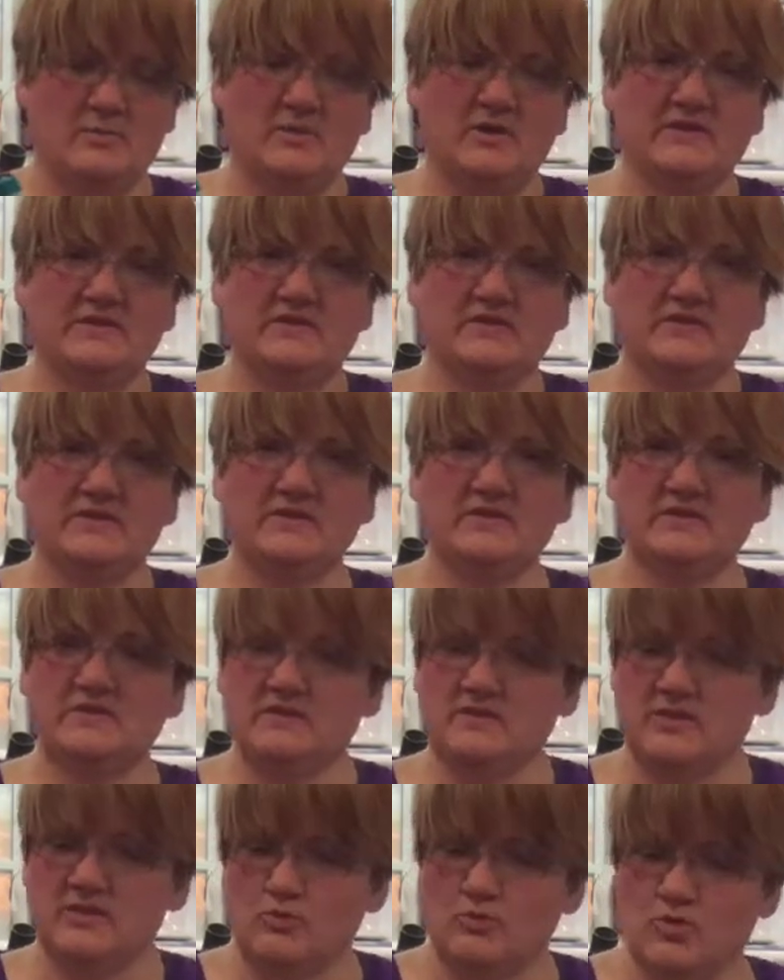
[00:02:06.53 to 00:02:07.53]
So this is a
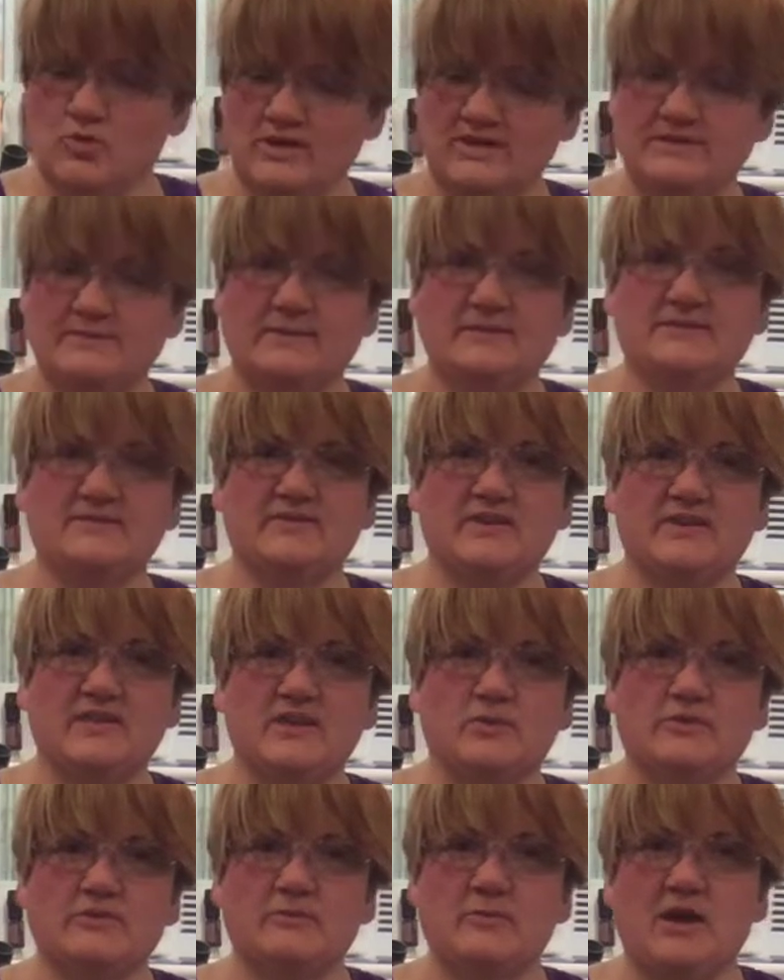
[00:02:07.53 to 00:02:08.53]
little more expensive. I think
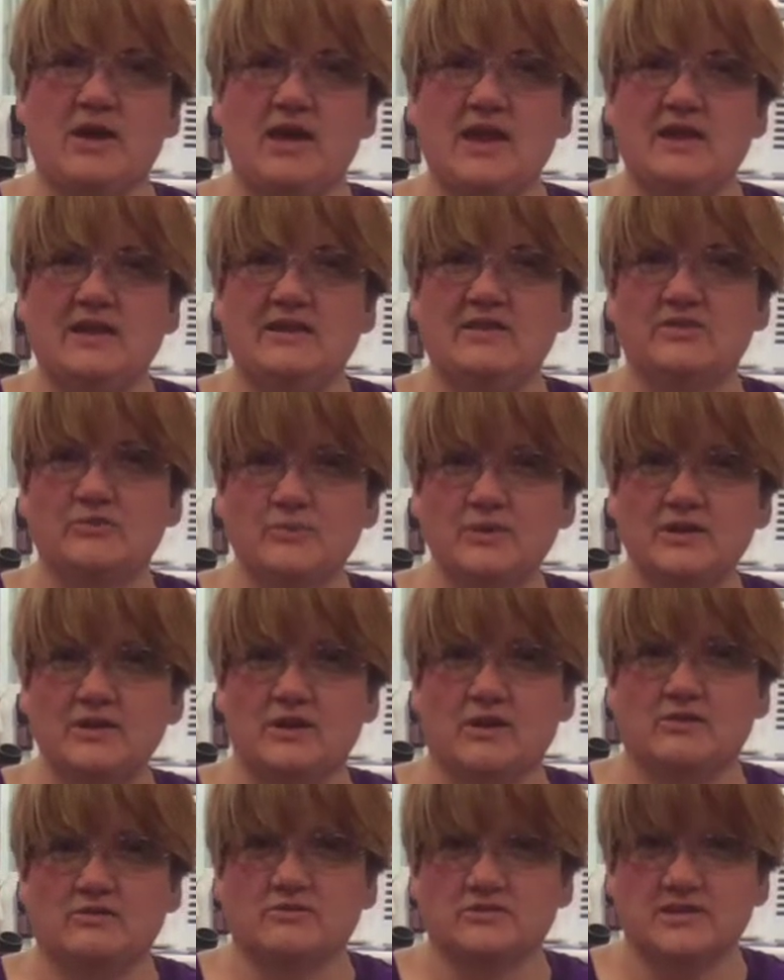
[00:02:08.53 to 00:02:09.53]
it was about $83
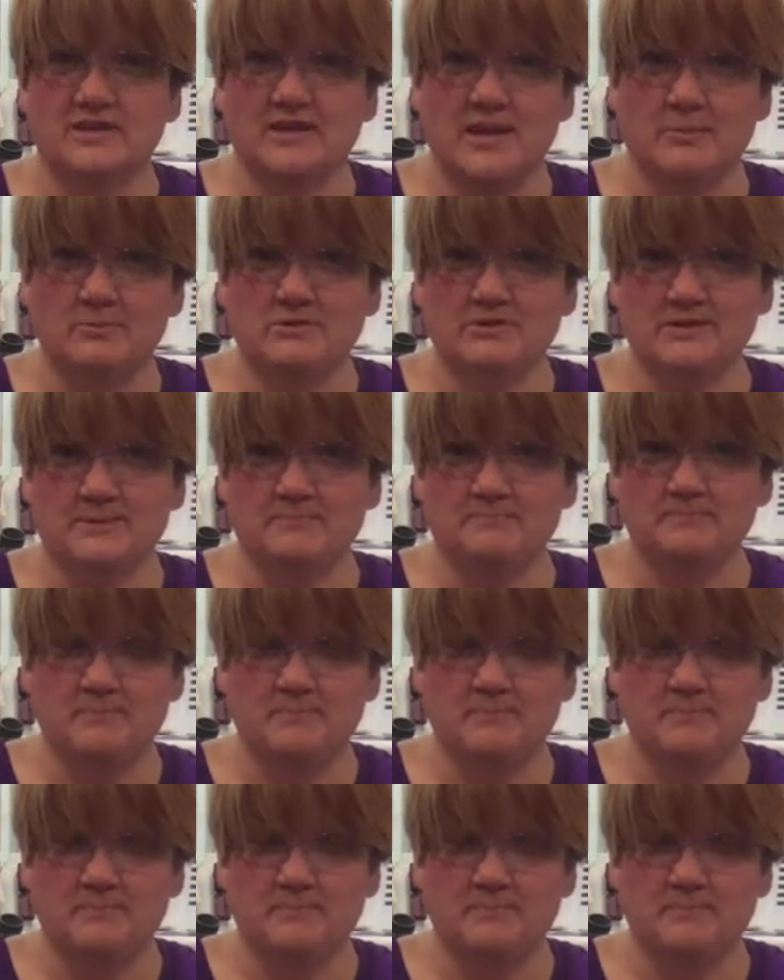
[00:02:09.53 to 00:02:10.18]
on Amazon.